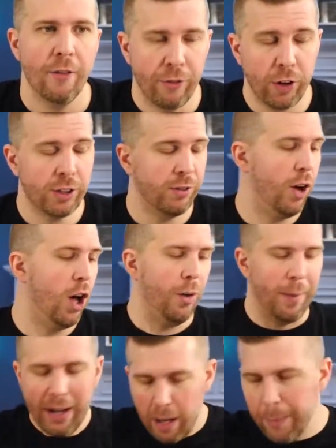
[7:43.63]
First of all,
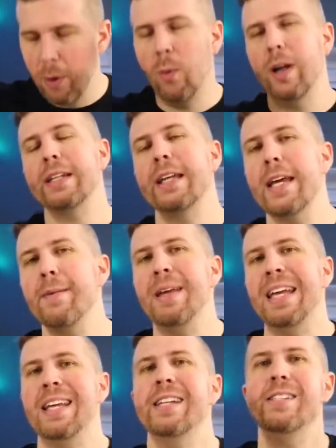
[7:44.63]
my number one game
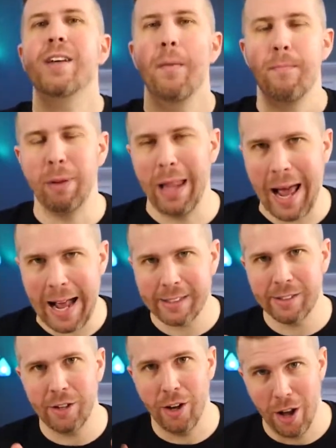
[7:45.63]
is
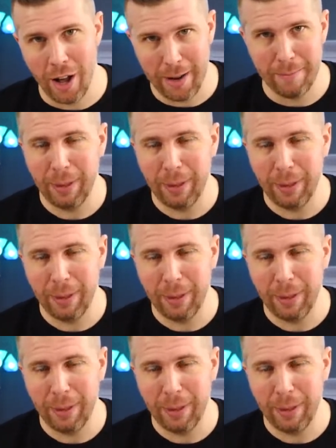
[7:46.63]
Blast On.